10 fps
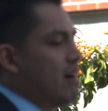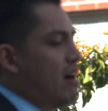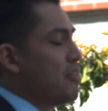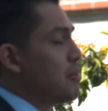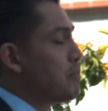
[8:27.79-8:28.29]

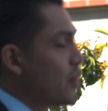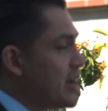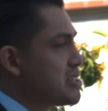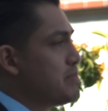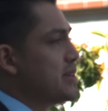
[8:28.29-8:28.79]
on the
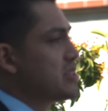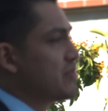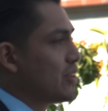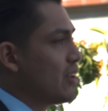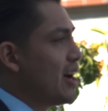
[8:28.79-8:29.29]
precipice of
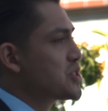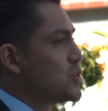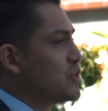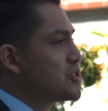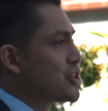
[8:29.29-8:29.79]
your law
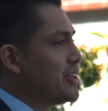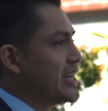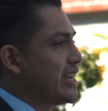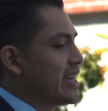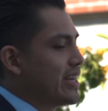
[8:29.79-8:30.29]
school journey,
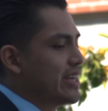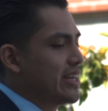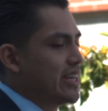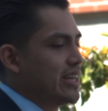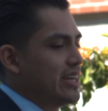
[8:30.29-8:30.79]

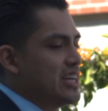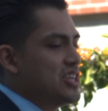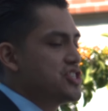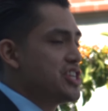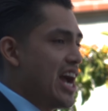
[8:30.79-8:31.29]

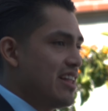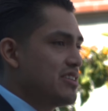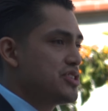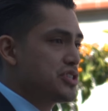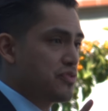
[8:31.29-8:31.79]

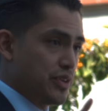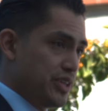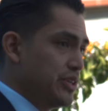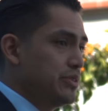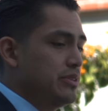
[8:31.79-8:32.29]
challenges for
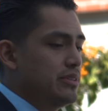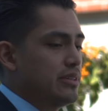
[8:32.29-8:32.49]
you